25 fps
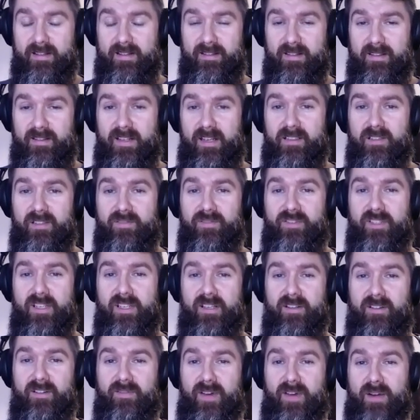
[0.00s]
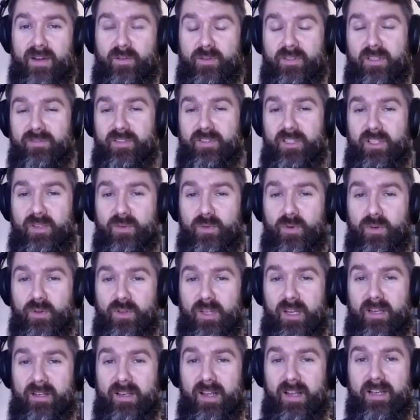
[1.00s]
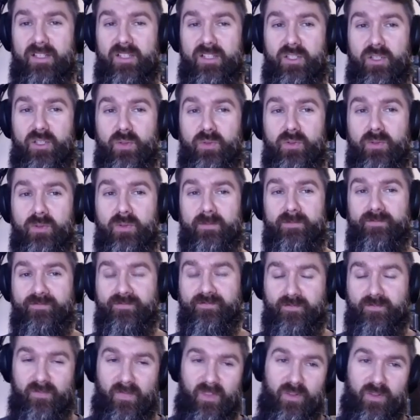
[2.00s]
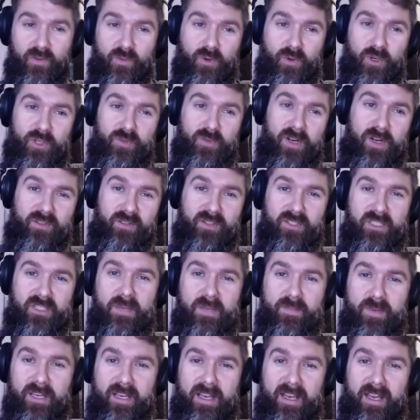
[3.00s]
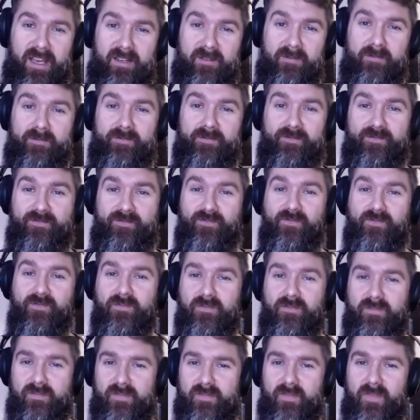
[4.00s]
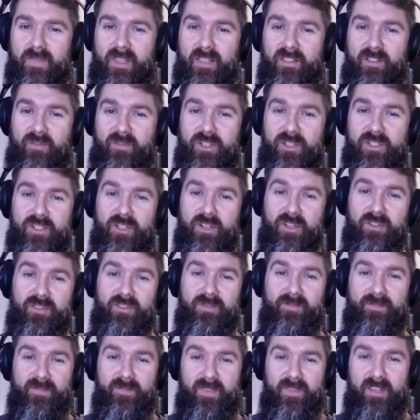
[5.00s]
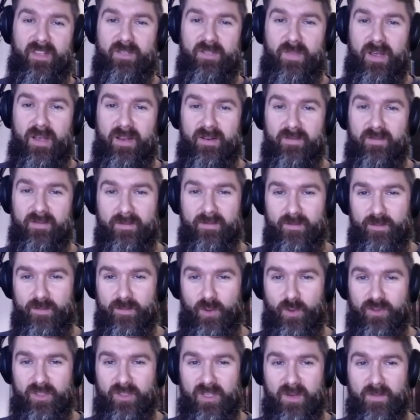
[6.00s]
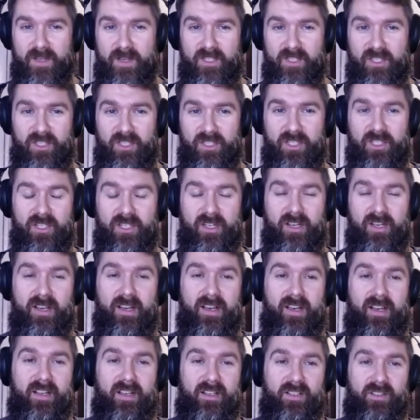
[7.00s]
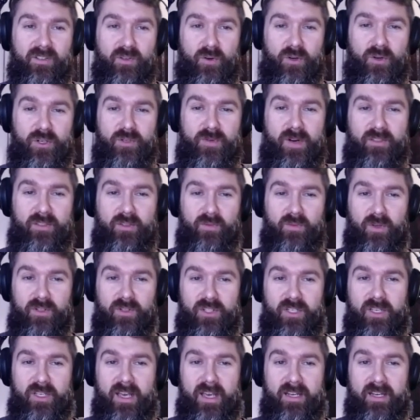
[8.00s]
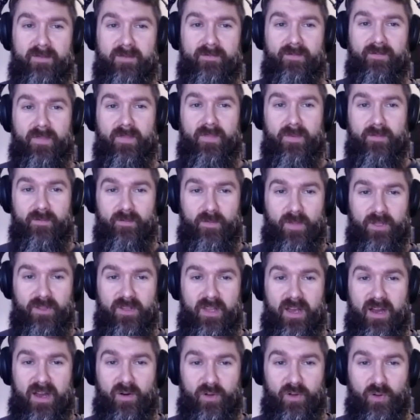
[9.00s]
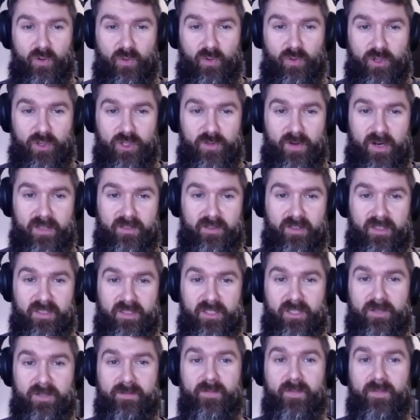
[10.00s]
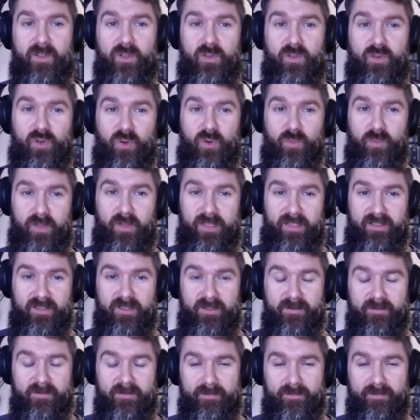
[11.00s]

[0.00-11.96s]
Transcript: The final activity will then execute. Orchestrator is sleeping again. The result is then put in a message. The orchestrator runs again, but now the orchestrator is complete.